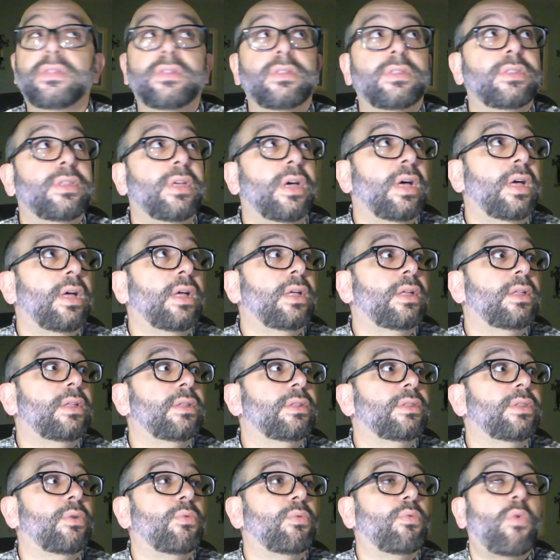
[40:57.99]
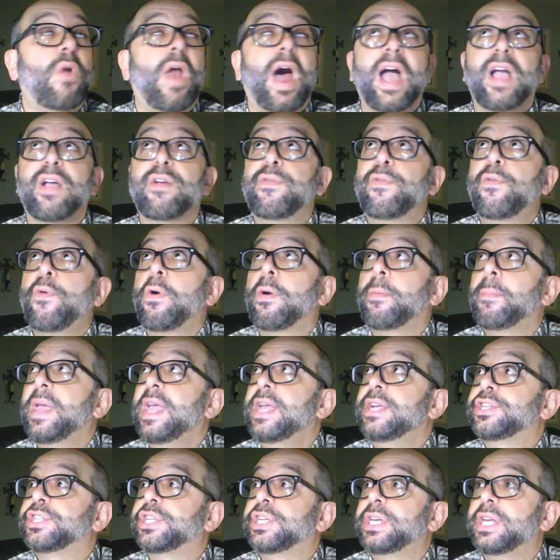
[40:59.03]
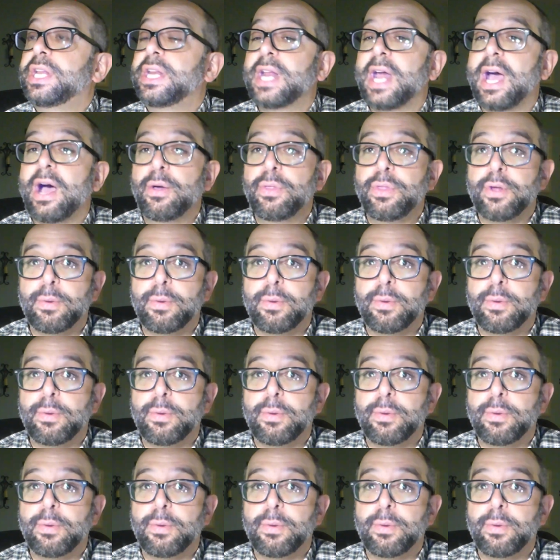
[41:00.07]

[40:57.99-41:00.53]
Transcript: the rock formation and how they're